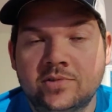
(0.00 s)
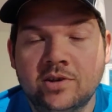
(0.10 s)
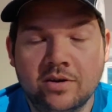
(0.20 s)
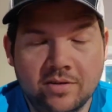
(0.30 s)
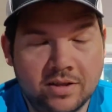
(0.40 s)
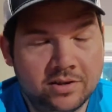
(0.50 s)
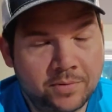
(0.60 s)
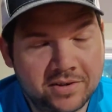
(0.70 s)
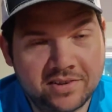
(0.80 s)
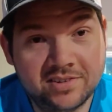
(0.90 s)
So
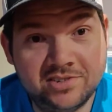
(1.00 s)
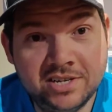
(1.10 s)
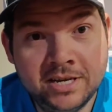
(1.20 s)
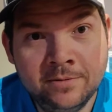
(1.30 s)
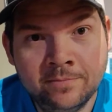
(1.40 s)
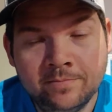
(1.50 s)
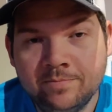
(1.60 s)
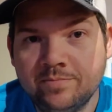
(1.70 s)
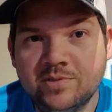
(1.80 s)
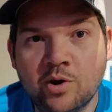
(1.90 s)
just because it says G,
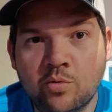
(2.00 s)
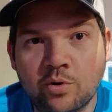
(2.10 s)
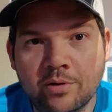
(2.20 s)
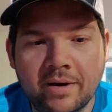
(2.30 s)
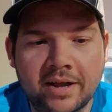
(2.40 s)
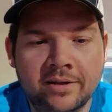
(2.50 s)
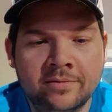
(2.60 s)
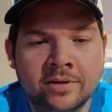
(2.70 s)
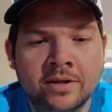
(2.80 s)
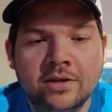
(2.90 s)
don't worry about it.
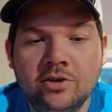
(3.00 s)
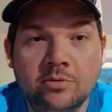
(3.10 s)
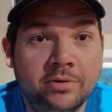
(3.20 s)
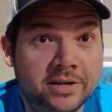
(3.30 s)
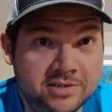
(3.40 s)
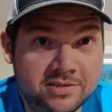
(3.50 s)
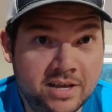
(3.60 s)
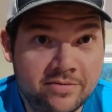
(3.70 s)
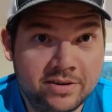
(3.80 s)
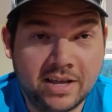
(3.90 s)
You can play a
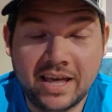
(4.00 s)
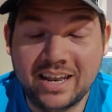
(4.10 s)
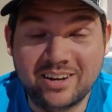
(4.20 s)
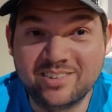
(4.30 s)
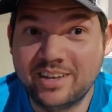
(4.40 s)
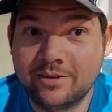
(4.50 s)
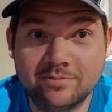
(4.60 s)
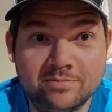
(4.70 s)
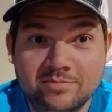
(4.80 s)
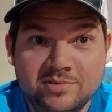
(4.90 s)
G7, and it'll
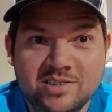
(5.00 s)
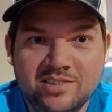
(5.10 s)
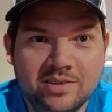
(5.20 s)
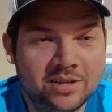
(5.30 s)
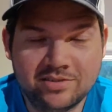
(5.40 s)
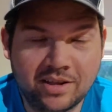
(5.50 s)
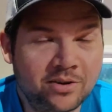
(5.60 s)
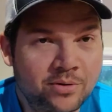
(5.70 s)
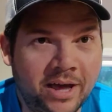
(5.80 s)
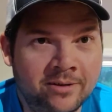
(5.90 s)
sound
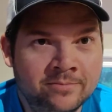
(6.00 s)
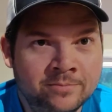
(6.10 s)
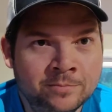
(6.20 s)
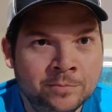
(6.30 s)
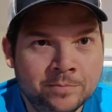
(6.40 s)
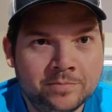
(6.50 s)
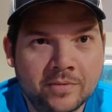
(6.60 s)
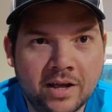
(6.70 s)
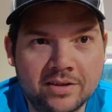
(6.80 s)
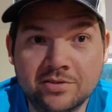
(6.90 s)
okay.
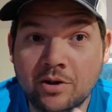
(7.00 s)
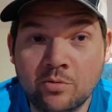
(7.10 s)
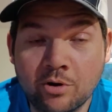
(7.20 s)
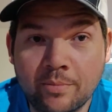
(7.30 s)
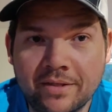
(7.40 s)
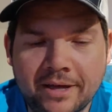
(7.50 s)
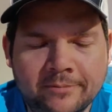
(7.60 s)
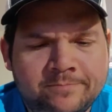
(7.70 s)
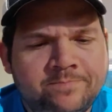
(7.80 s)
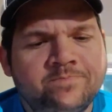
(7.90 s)
So don't worry about
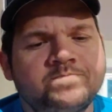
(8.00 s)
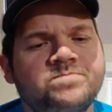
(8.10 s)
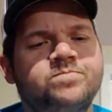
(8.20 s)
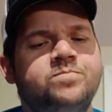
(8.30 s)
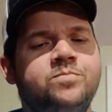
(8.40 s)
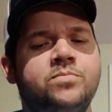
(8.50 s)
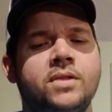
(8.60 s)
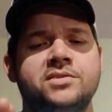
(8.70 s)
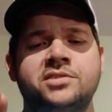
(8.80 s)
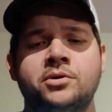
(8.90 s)
that.
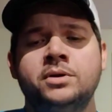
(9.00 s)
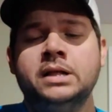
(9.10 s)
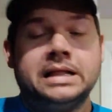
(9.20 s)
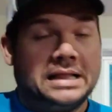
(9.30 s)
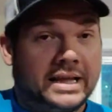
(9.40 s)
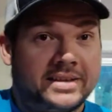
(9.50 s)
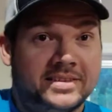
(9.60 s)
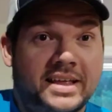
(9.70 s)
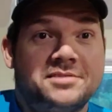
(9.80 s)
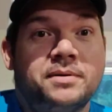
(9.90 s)
So, like I
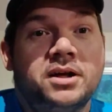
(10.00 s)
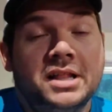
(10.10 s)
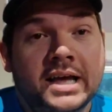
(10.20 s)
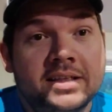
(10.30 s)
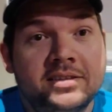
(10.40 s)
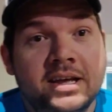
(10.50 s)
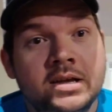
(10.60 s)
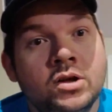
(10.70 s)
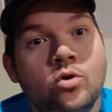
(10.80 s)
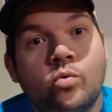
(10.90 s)
said, that's about all I got
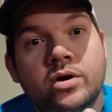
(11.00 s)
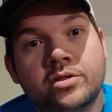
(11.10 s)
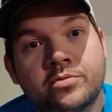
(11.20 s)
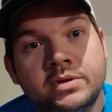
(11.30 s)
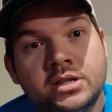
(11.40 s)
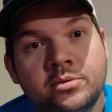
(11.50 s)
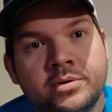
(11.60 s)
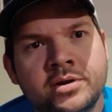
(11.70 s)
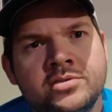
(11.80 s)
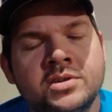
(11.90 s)
today. Work on Three Little
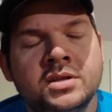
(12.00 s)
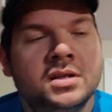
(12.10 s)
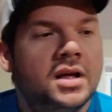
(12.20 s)
Birds.